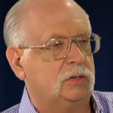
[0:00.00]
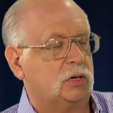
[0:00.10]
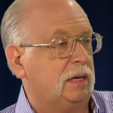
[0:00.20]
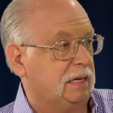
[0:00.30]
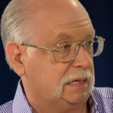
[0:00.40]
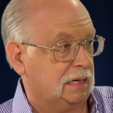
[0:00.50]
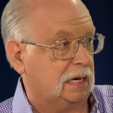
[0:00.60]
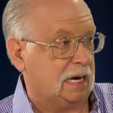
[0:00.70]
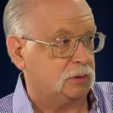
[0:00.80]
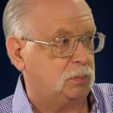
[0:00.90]
so I think that
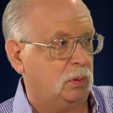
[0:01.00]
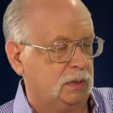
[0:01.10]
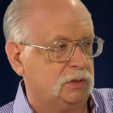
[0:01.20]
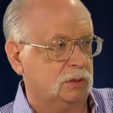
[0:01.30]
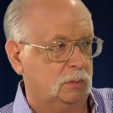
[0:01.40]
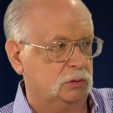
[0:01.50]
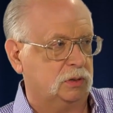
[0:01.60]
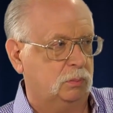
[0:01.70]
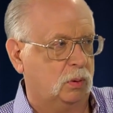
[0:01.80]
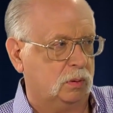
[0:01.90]
last point is the most
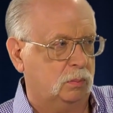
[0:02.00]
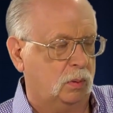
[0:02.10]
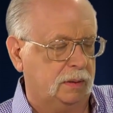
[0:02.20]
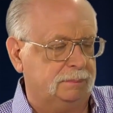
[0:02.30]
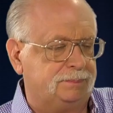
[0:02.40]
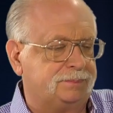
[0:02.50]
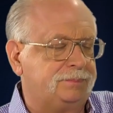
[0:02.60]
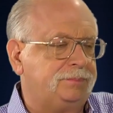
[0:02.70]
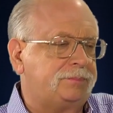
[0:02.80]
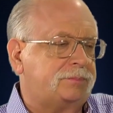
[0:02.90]
important point,
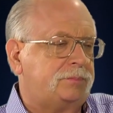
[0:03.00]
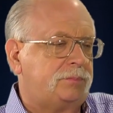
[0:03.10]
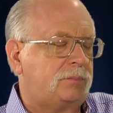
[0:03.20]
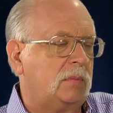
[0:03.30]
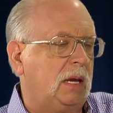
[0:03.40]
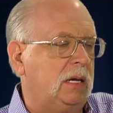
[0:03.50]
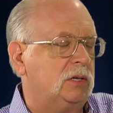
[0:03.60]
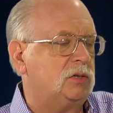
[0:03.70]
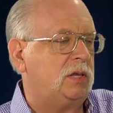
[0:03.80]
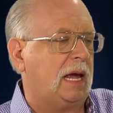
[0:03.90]

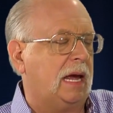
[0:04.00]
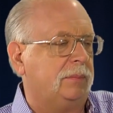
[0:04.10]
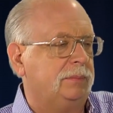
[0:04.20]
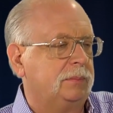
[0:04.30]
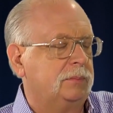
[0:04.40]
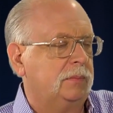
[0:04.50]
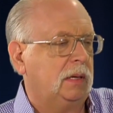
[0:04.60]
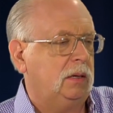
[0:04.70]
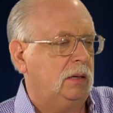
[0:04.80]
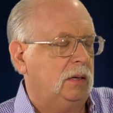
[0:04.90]
is that
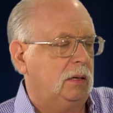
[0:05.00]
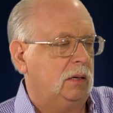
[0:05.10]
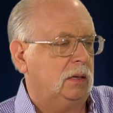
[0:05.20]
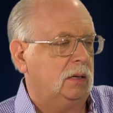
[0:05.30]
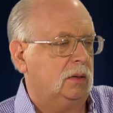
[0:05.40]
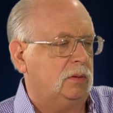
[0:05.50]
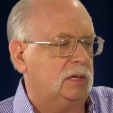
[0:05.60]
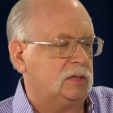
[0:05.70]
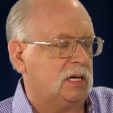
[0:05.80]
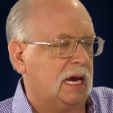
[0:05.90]

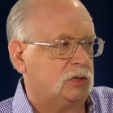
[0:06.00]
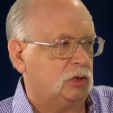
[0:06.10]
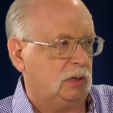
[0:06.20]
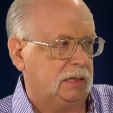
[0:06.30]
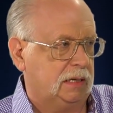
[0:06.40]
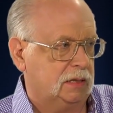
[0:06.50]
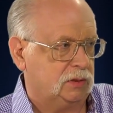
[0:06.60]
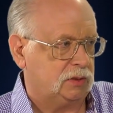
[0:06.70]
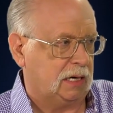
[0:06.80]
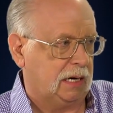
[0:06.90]
this actually
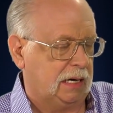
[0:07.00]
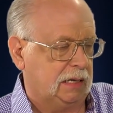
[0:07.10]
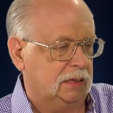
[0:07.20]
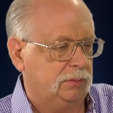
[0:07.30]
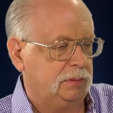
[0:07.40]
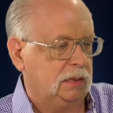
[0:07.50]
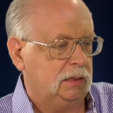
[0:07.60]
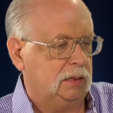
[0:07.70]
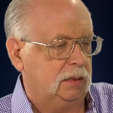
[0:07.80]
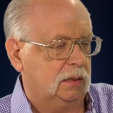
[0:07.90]
is an
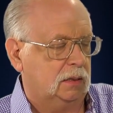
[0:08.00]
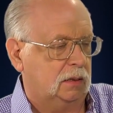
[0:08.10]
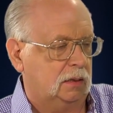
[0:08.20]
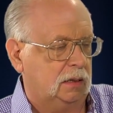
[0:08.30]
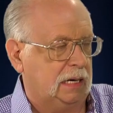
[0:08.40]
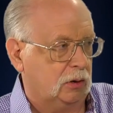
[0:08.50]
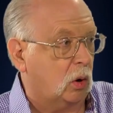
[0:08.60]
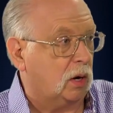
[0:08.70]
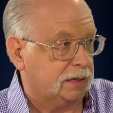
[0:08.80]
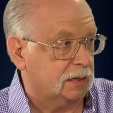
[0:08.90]

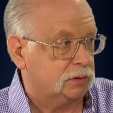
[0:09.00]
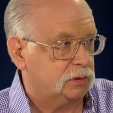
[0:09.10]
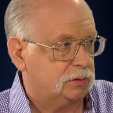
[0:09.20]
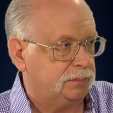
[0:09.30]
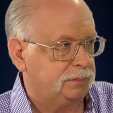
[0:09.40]
audience,